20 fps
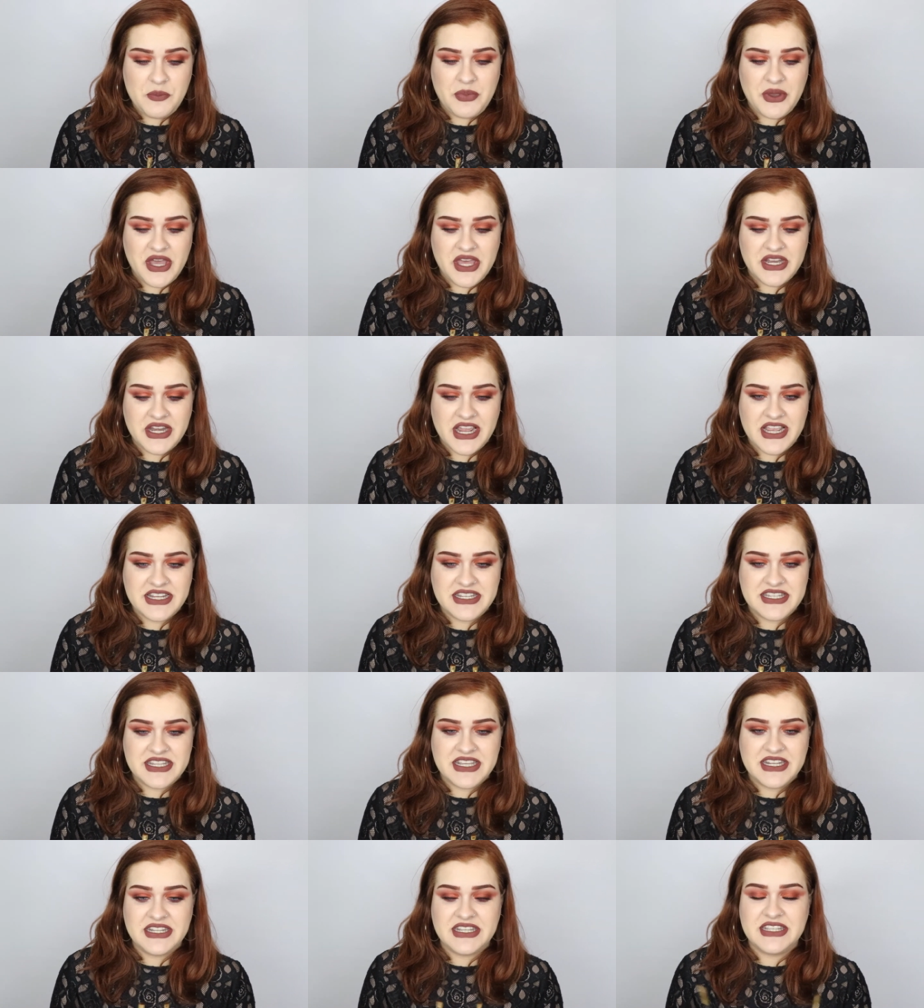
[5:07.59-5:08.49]
but I
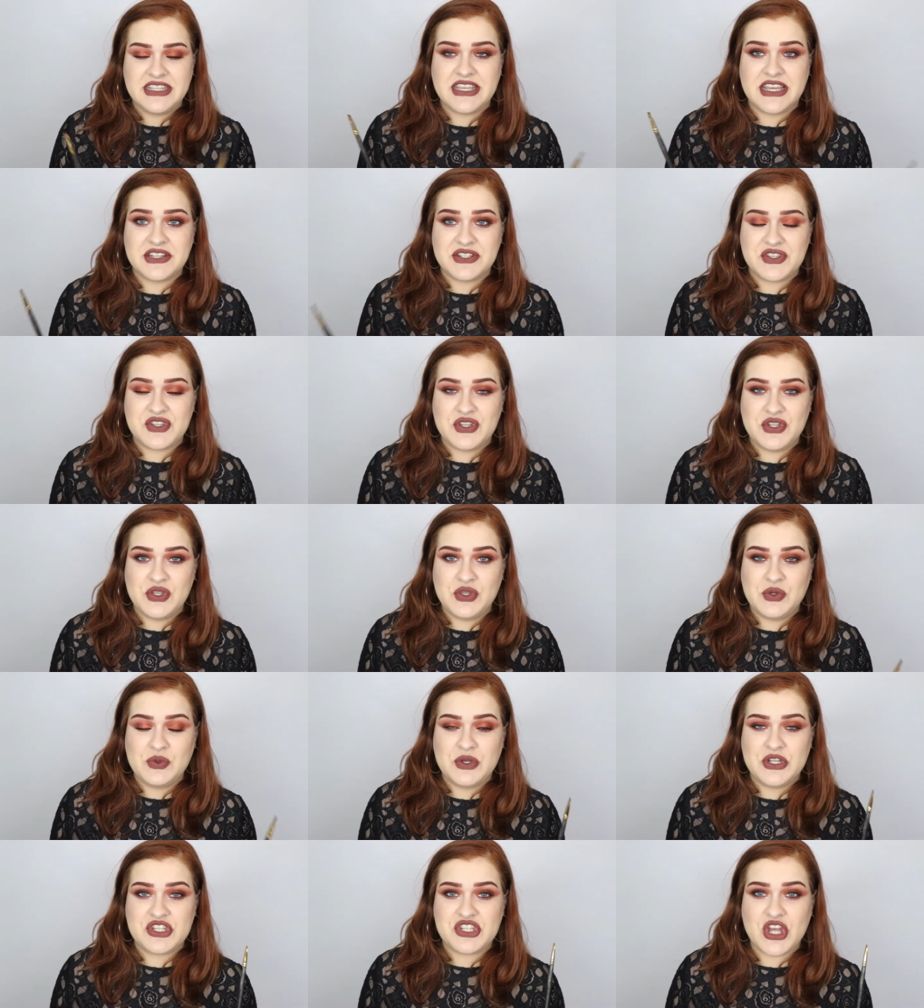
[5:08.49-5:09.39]
did get
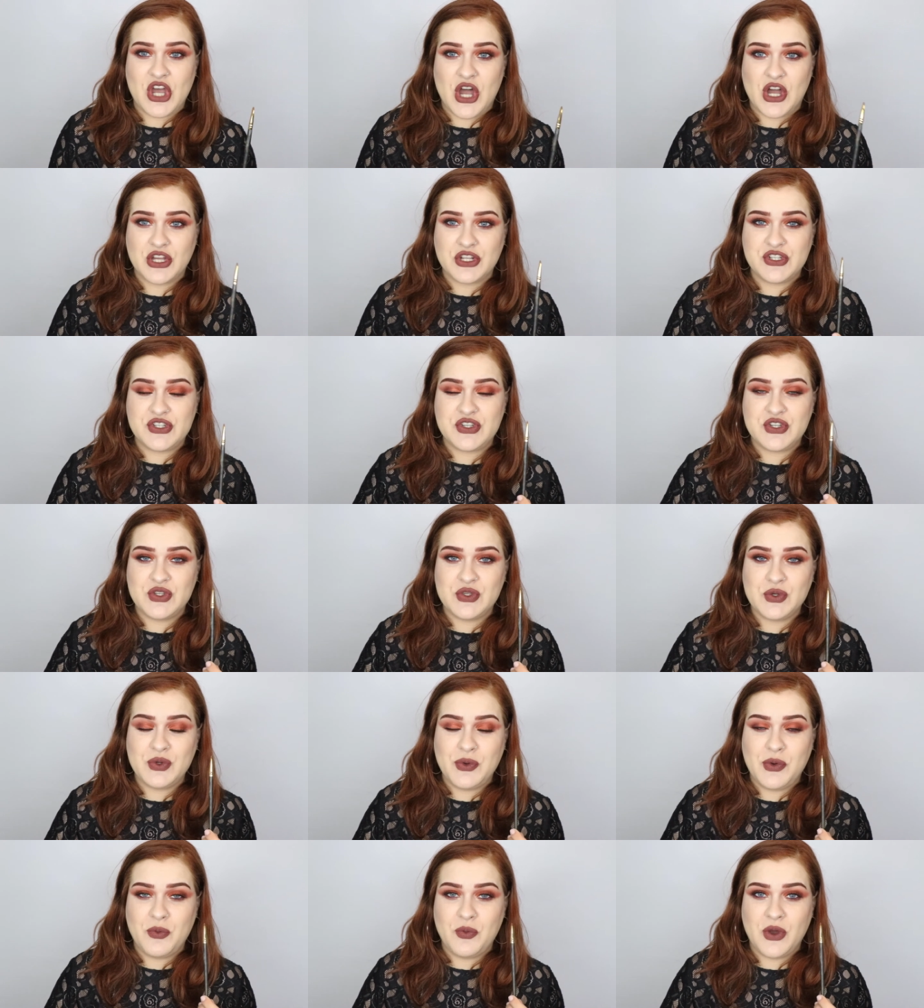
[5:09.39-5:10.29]
to talk
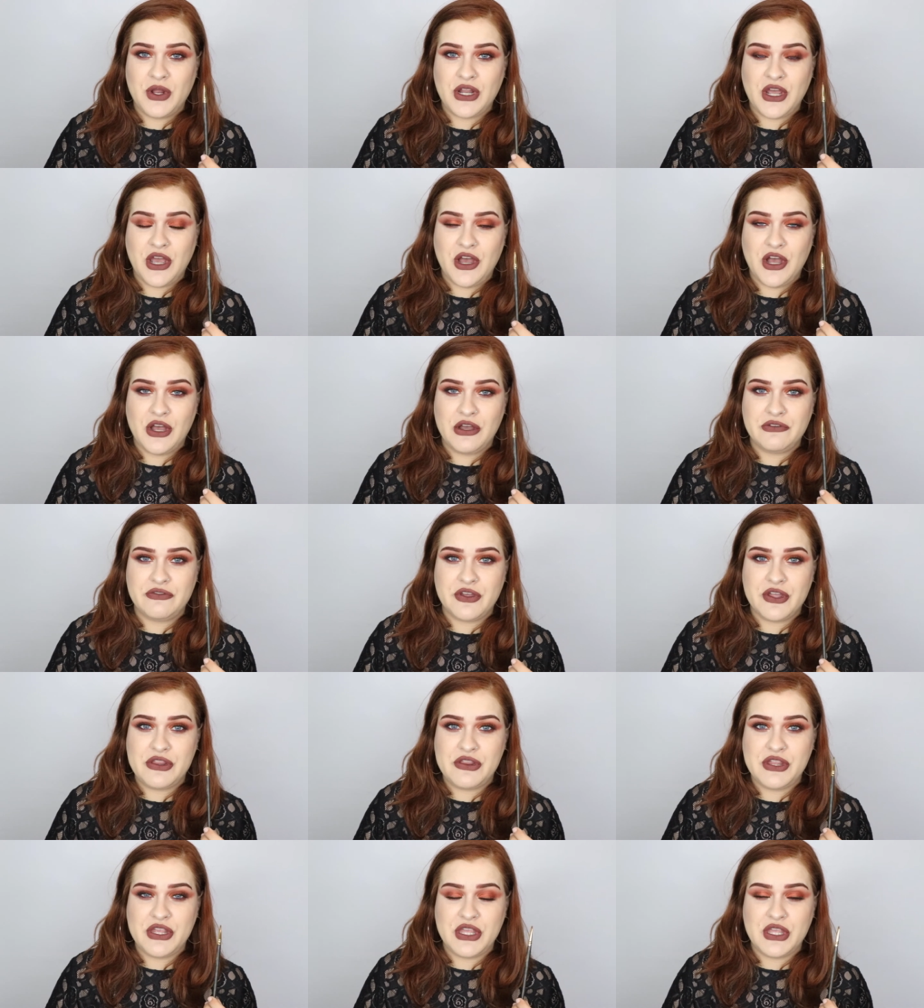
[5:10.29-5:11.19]
to one
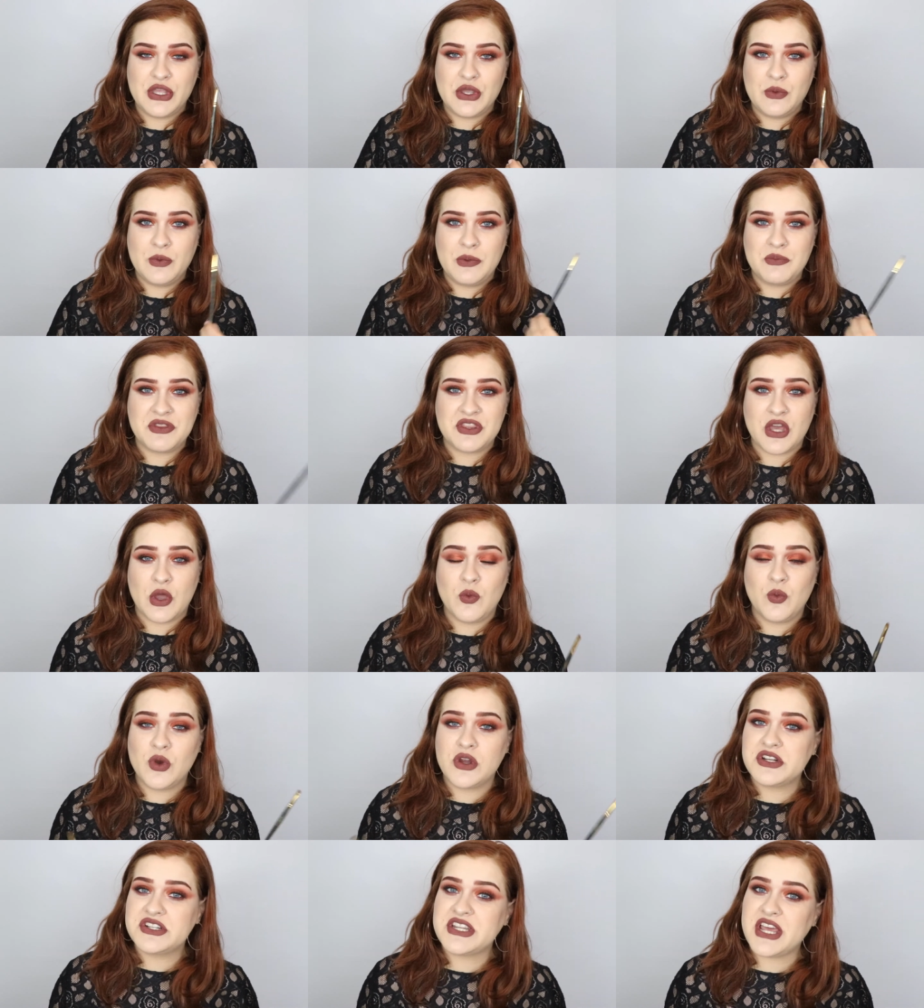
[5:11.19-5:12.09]
of the women that
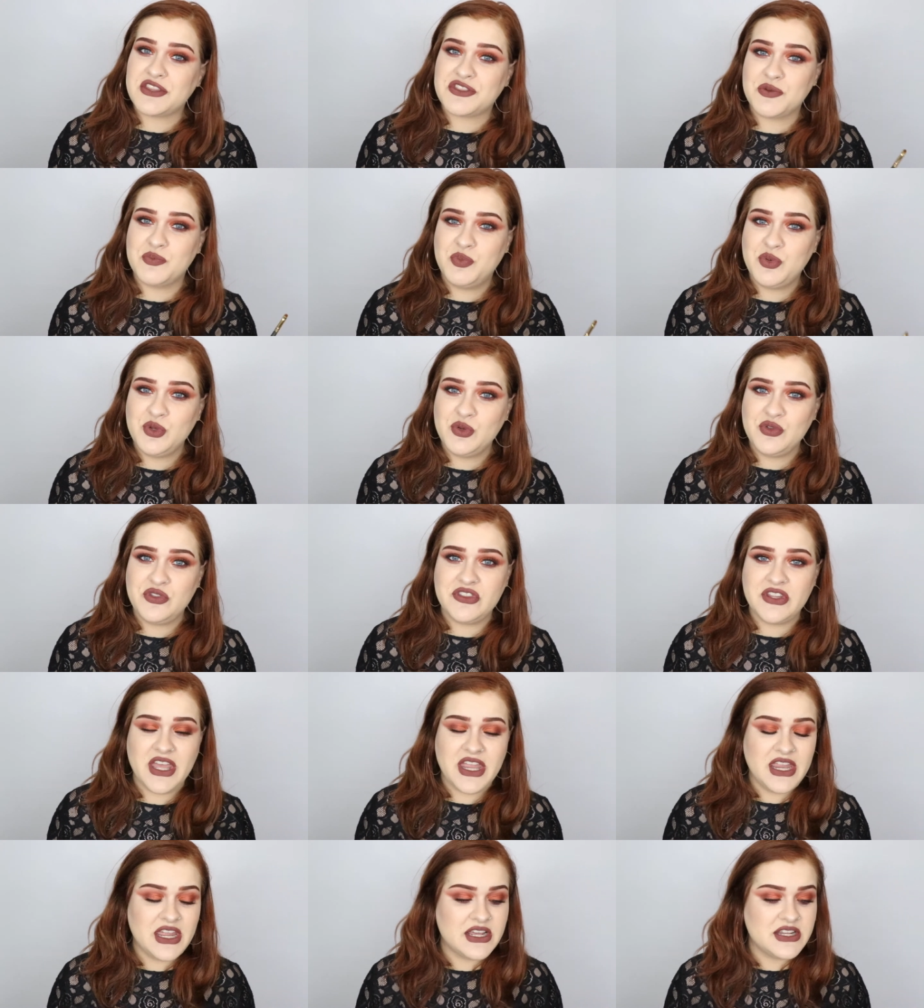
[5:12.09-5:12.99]
worked at the booth
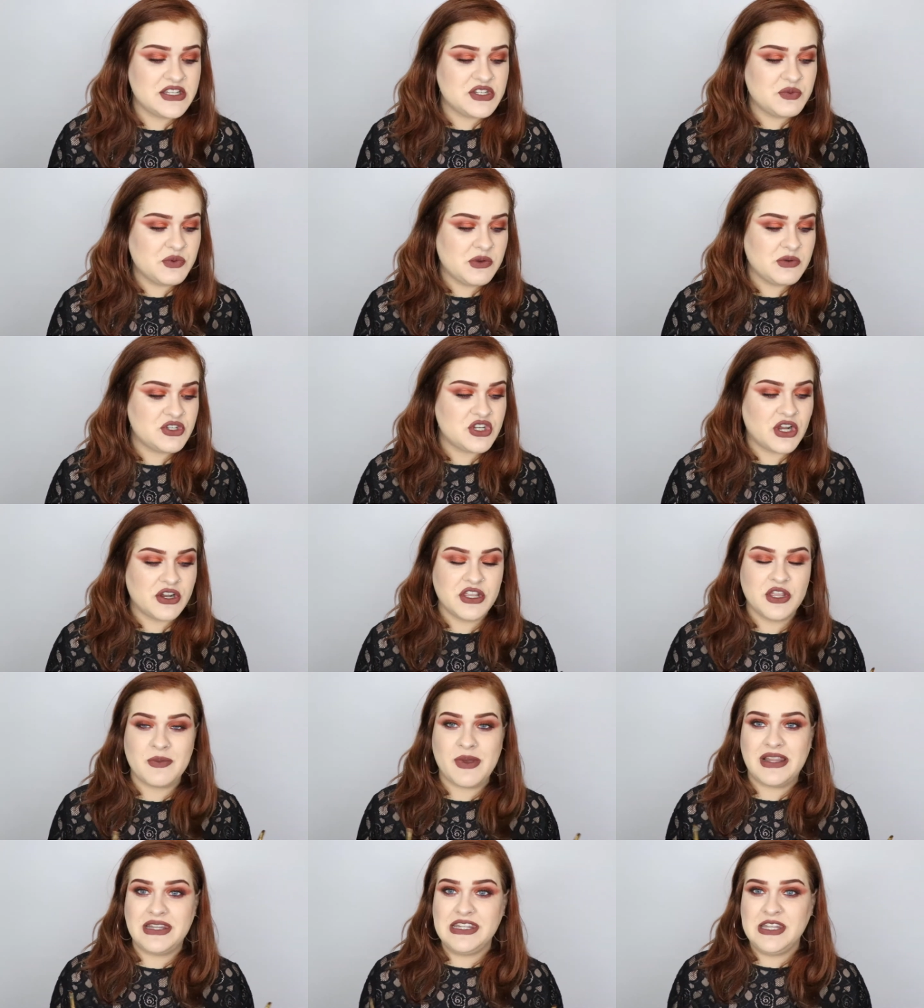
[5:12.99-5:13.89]
and we were
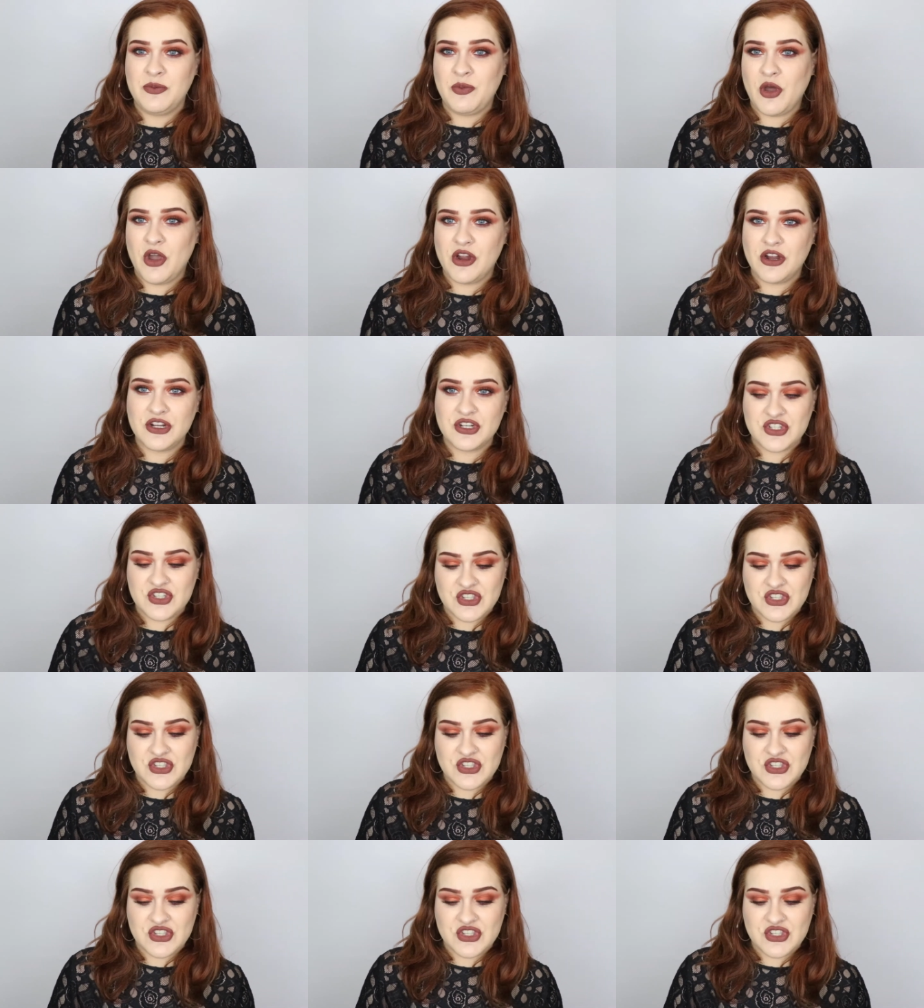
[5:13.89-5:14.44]
talking about lip art,